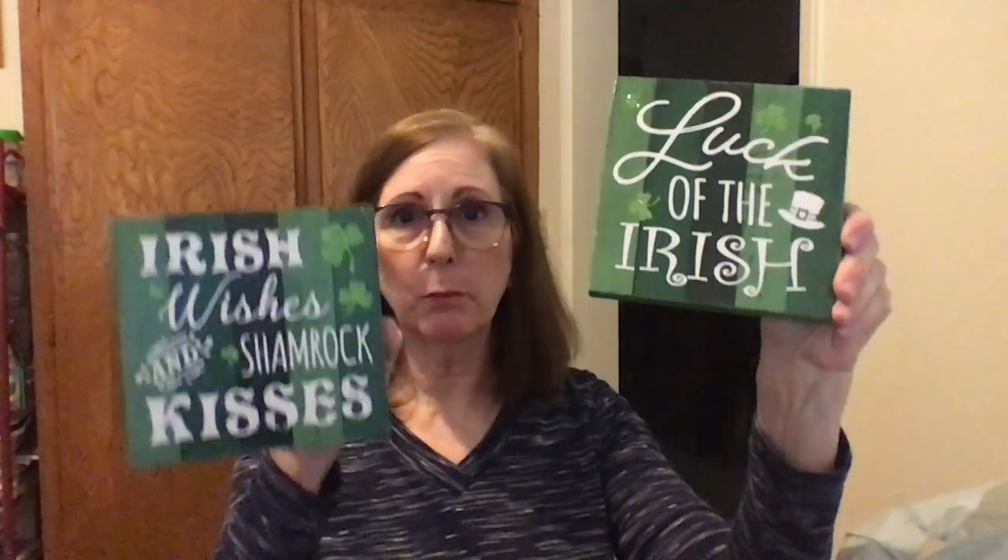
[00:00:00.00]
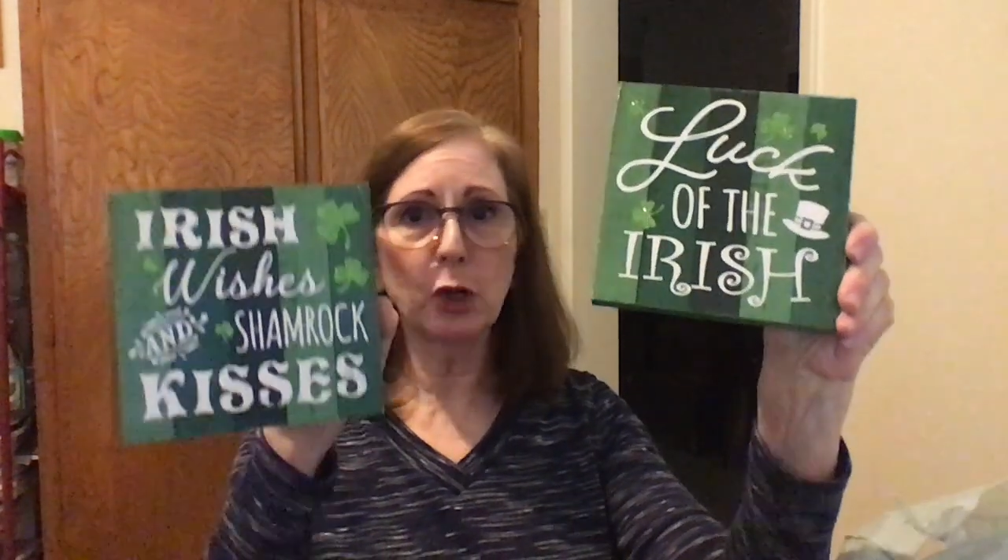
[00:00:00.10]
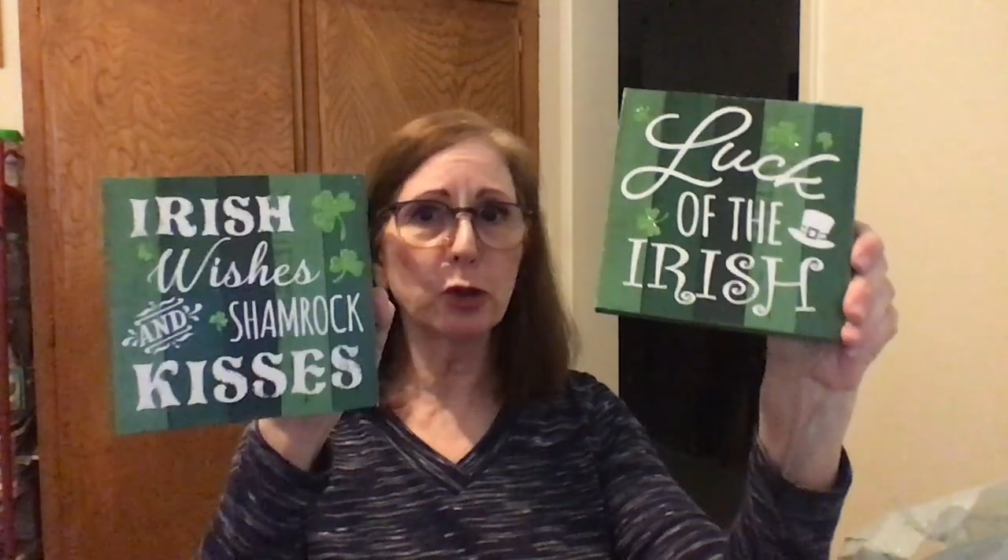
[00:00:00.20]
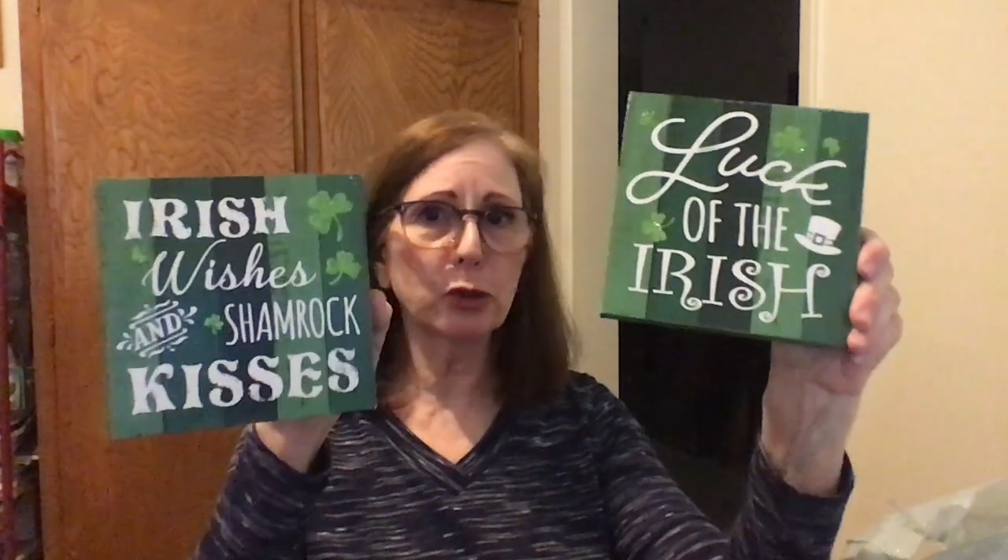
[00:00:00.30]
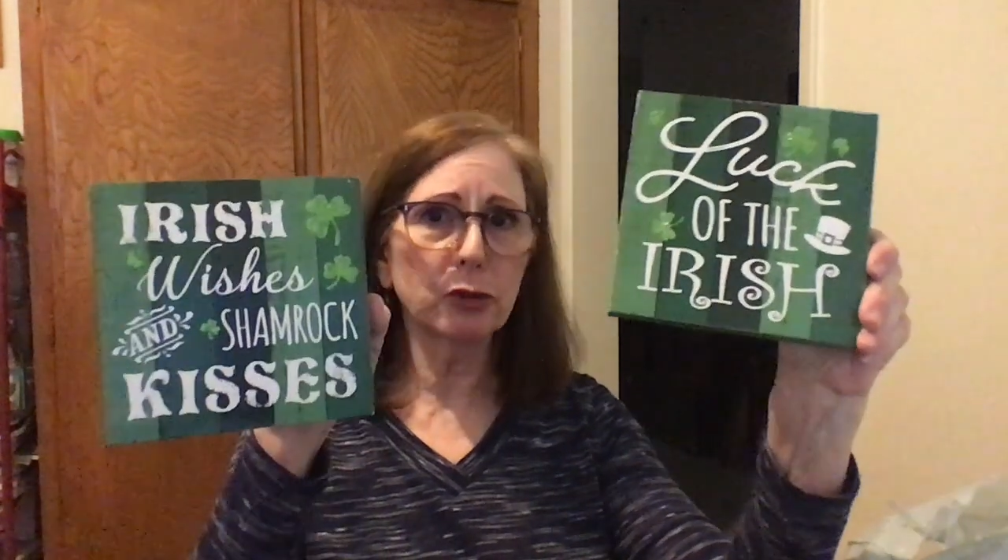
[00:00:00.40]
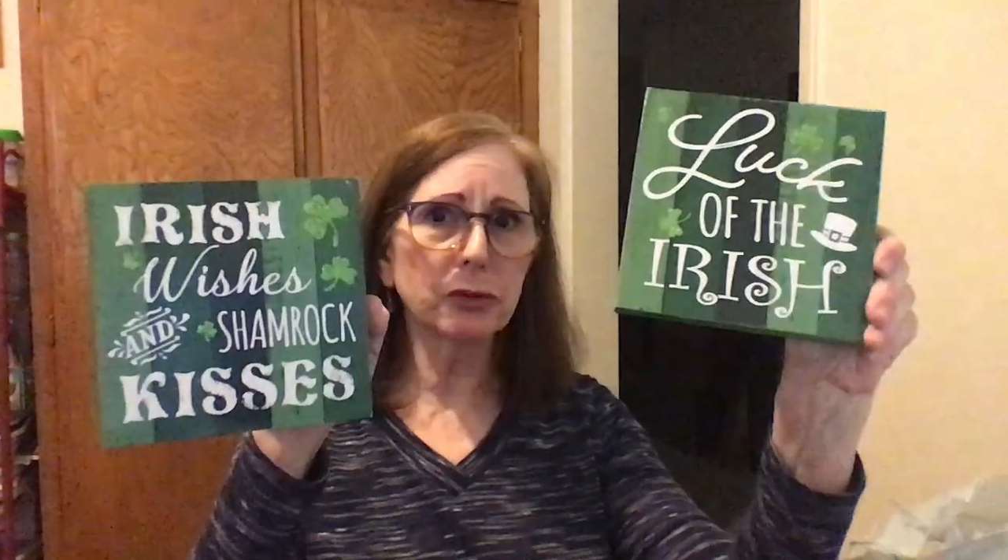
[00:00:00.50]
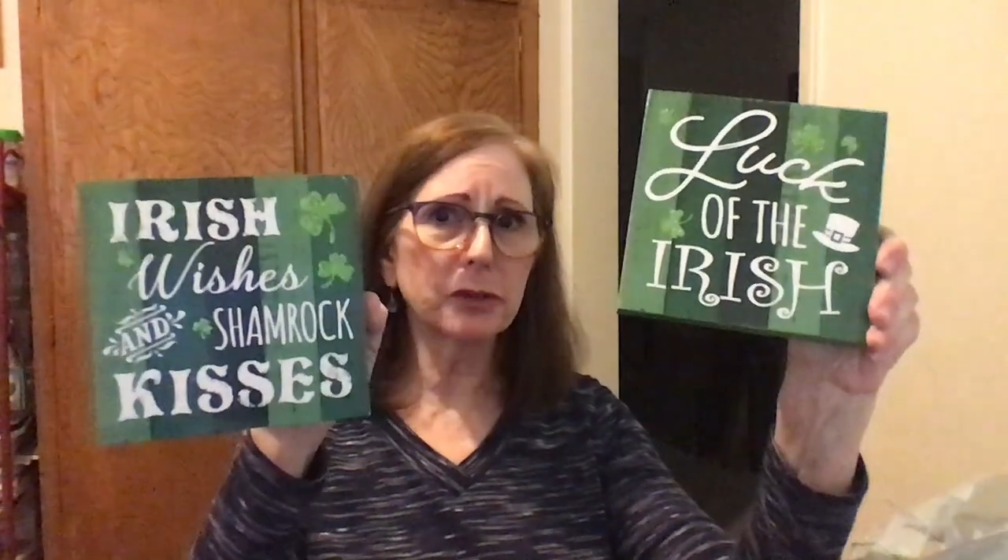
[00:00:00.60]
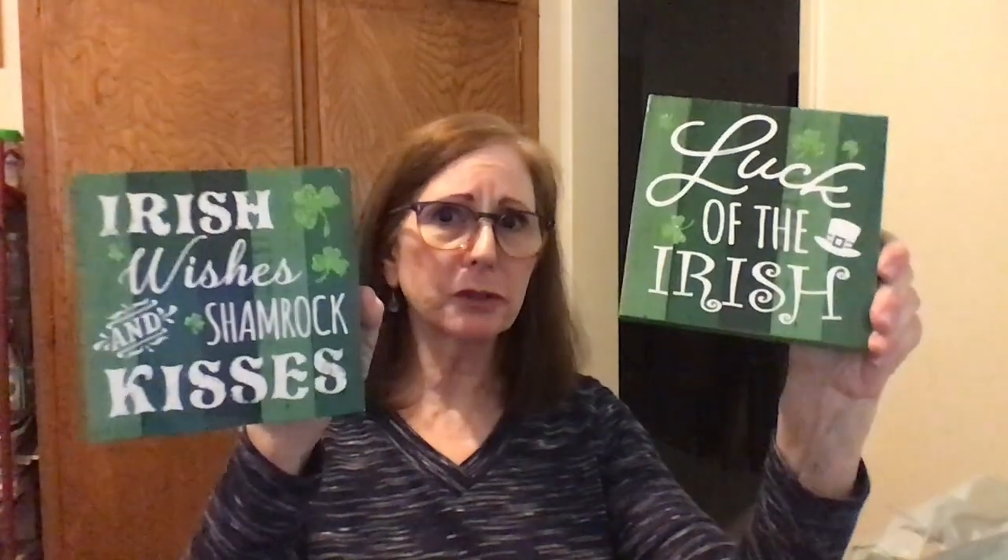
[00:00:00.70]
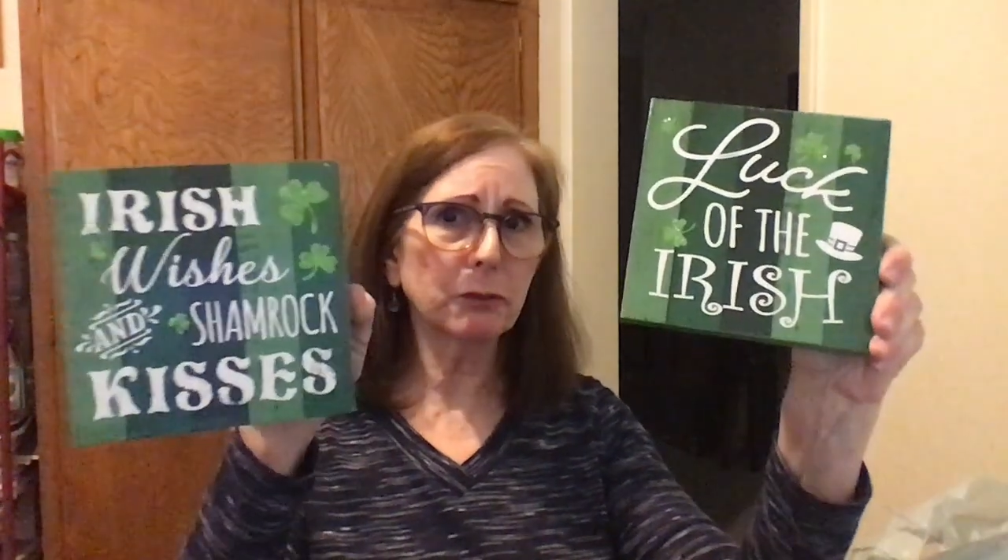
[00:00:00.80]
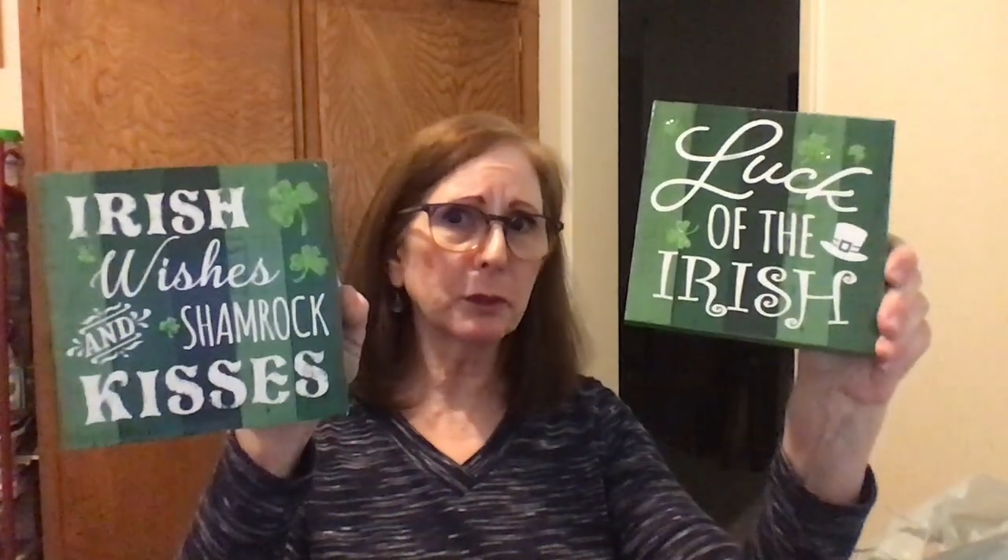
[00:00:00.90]

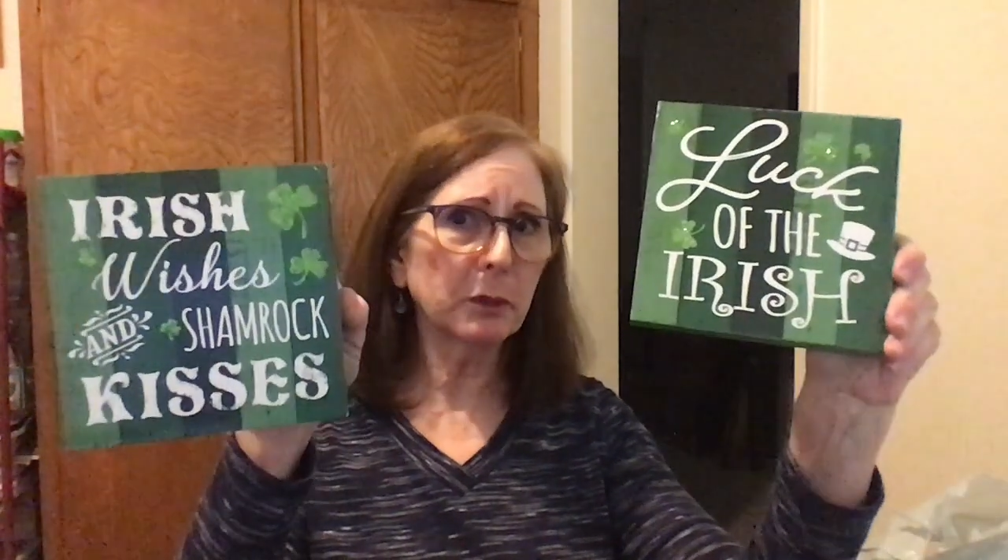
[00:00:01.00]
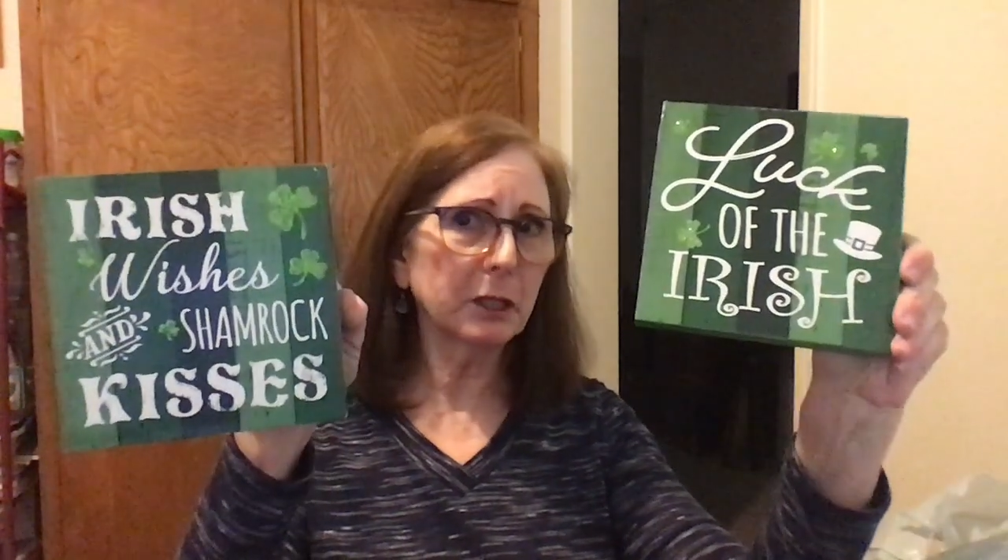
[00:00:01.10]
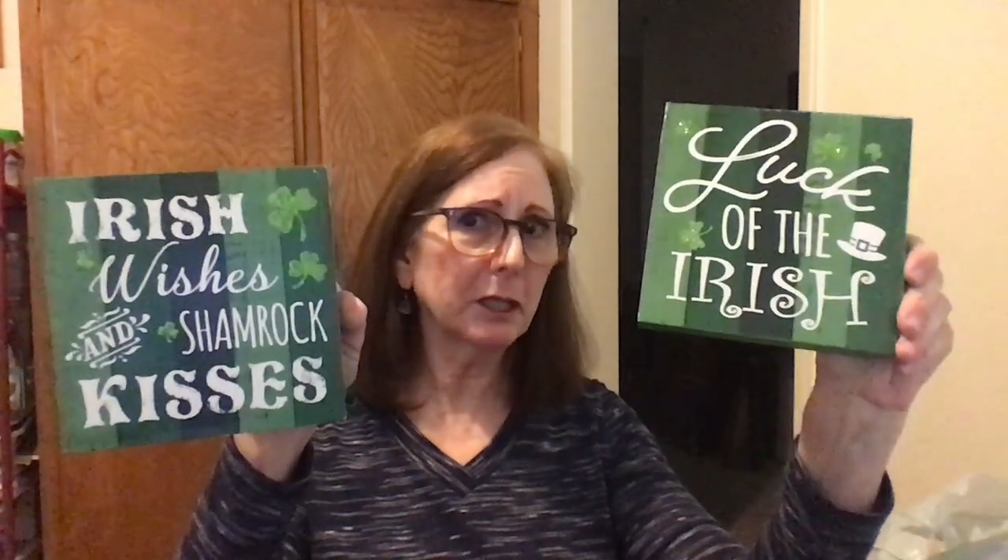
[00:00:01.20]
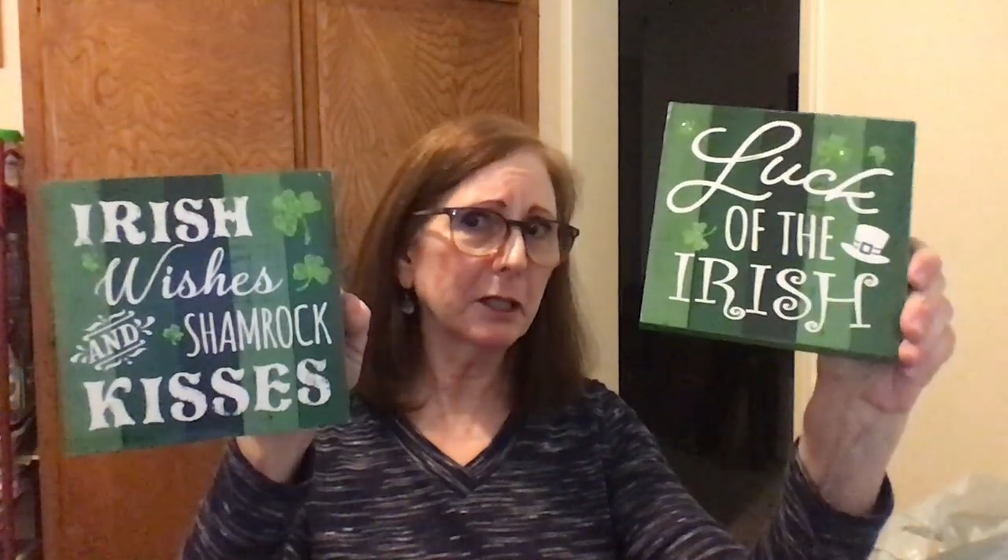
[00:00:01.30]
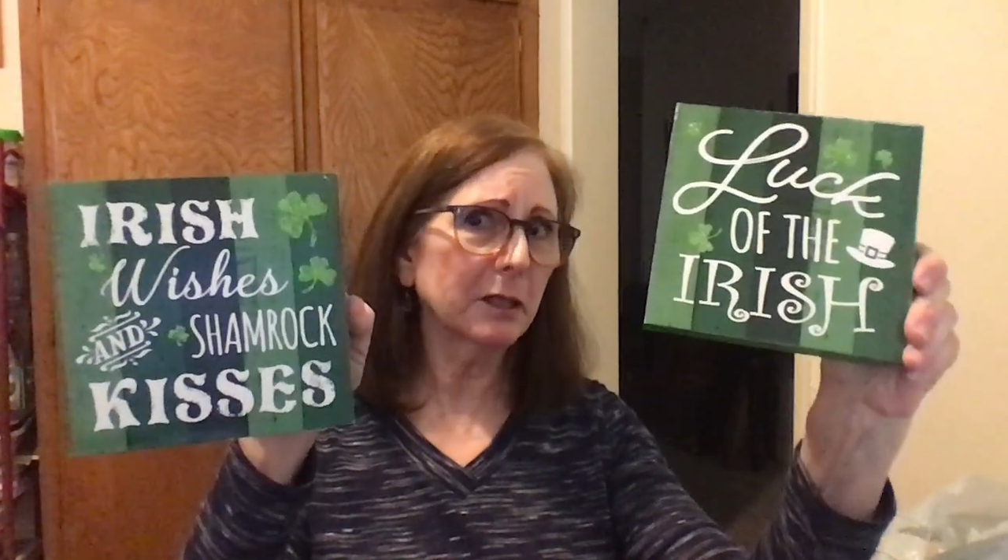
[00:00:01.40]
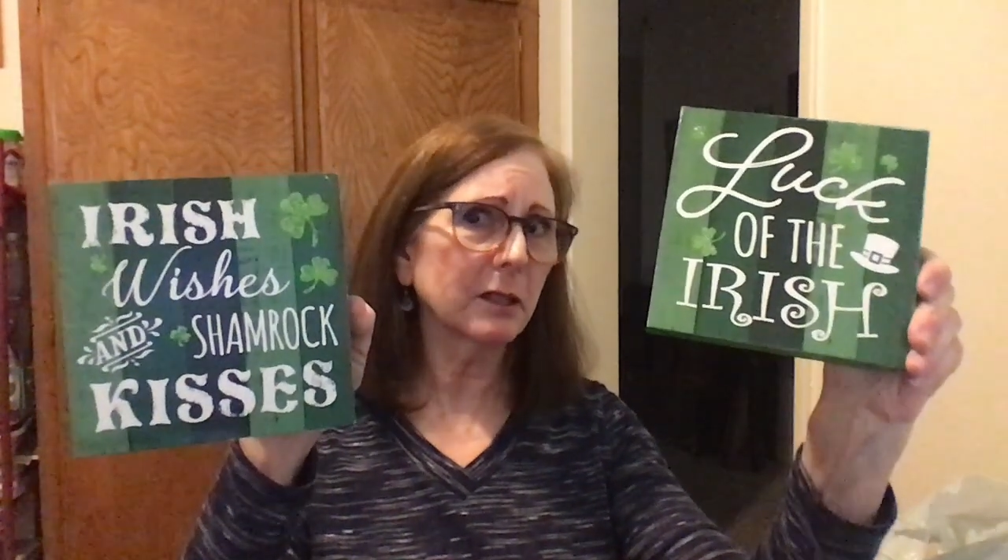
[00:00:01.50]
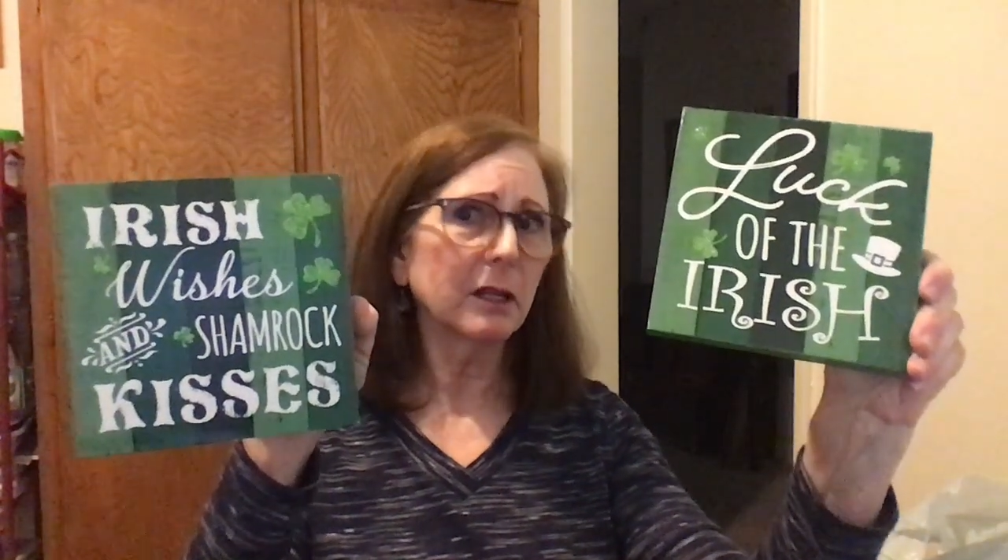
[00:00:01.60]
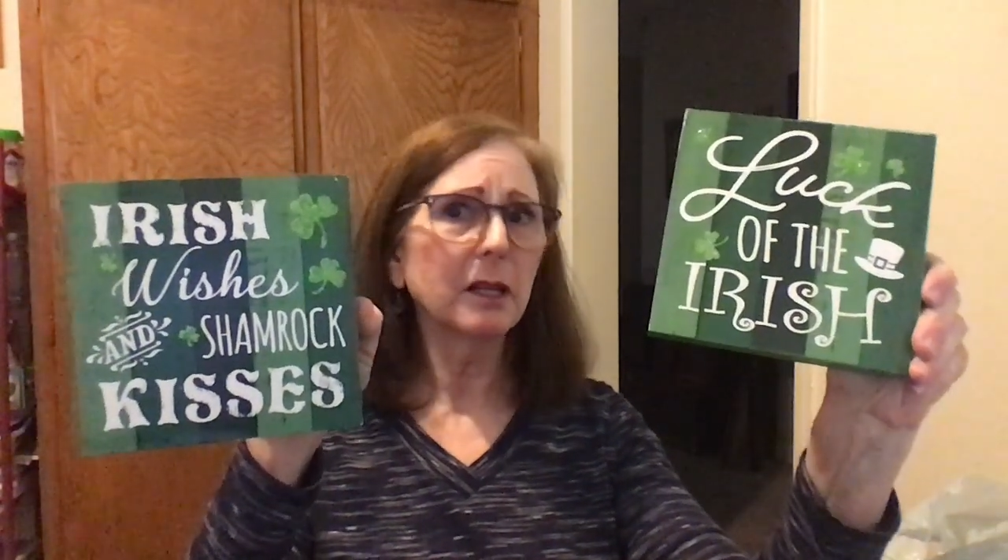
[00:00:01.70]
bows, ribbon,